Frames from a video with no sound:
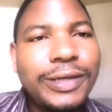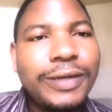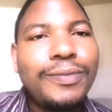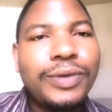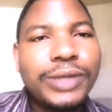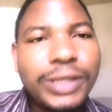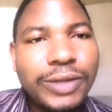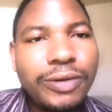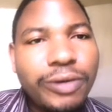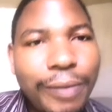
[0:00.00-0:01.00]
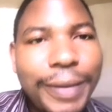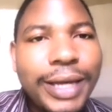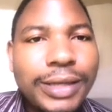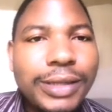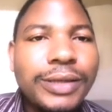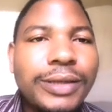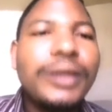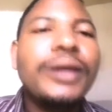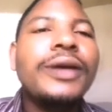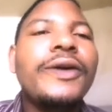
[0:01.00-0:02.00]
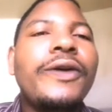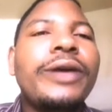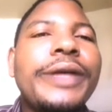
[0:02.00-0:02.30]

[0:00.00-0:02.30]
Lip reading: Put it on your mind. Okay.